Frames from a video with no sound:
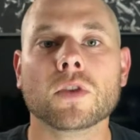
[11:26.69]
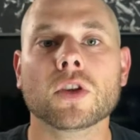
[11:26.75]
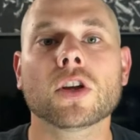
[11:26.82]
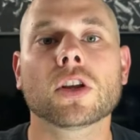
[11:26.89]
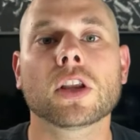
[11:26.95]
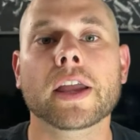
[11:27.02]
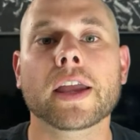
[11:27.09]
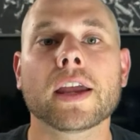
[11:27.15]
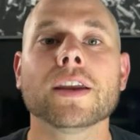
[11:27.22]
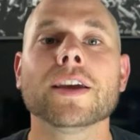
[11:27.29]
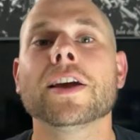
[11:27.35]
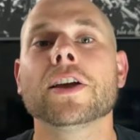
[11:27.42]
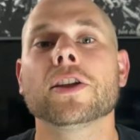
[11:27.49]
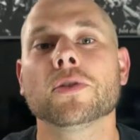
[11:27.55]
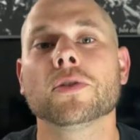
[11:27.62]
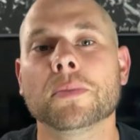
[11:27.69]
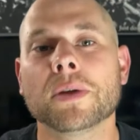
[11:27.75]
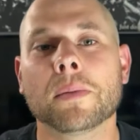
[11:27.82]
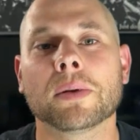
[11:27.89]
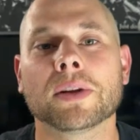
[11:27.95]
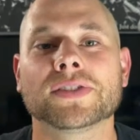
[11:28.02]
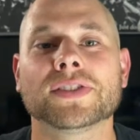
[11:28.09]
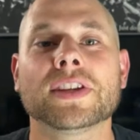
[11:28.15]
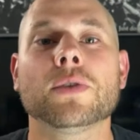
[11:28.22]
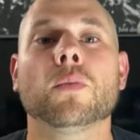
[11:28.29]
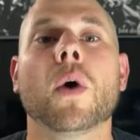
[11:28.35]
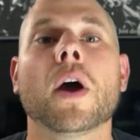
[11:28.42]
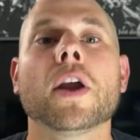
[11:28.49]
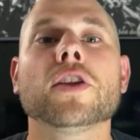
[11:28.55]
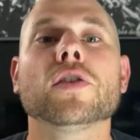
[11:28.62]
And click it, you'll be able to see
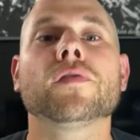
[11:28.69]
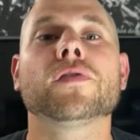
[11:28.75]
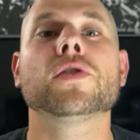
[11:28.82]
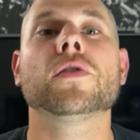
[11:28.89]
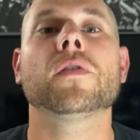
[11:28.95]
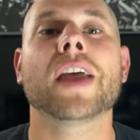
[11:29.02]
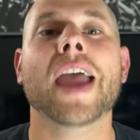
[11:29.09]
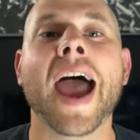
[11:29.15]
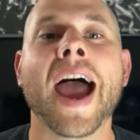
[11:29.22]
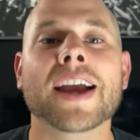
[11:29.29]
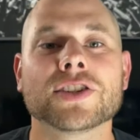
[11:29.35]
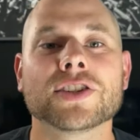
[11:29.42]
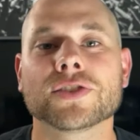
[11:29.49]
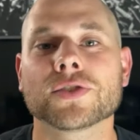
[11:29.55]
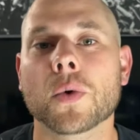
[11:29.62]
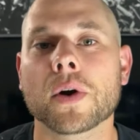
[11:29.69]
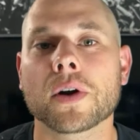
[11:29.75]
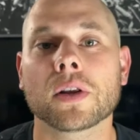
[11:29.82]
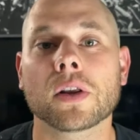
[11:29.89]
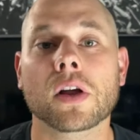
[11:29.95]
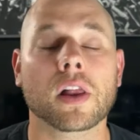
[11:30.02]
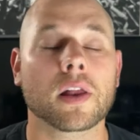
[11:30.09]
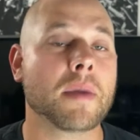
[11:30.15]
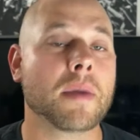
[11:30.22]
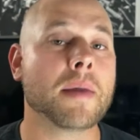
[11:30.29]
what your view of the action is going to look like.